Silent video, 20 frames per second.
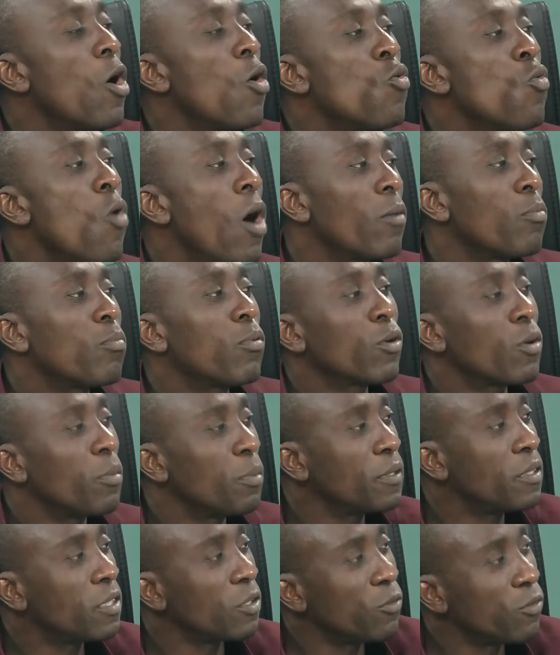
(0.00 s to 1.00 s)
Who make us
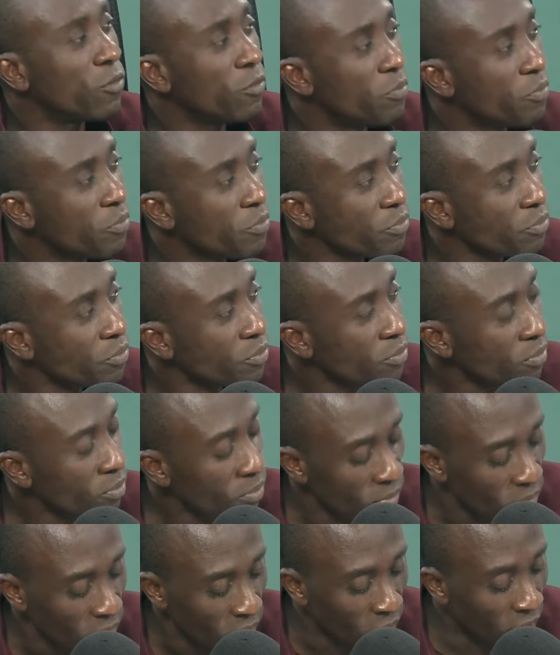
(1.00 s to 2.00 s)
say your regional minister
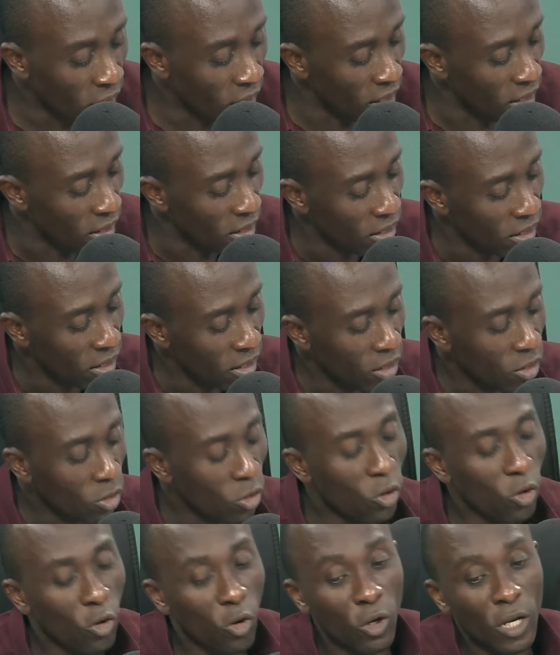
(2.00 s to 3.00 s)
is a disgrace to your
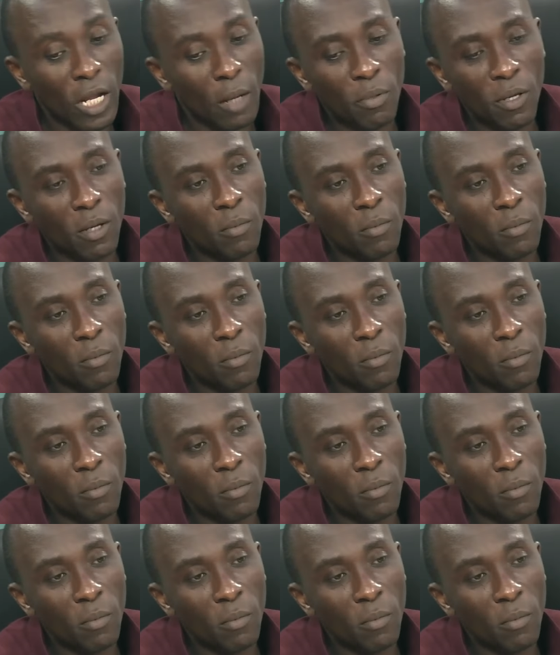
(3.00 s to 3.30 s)
own party.